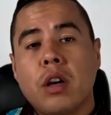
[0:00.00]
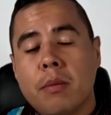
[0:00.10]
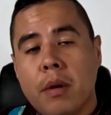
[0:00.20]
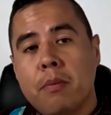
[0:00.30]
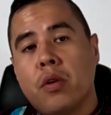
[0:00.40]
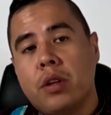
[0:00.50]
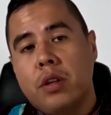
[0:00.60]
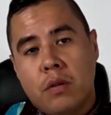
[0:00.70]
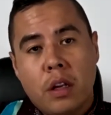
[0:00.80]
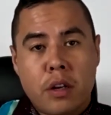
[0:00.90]
they might point
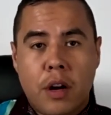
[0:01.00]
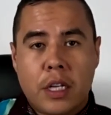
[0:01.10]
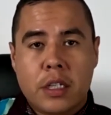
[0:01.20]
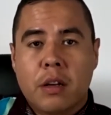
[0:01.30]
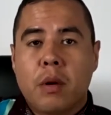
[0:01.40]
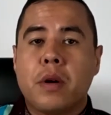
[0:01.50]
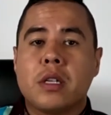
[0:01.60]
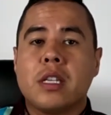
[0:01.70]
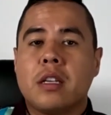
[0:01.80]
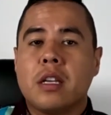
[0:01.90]
you in the direction of a
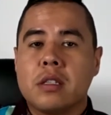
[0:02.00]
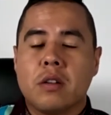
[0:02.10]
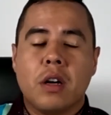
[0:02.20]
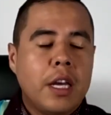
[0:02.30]
person that does know,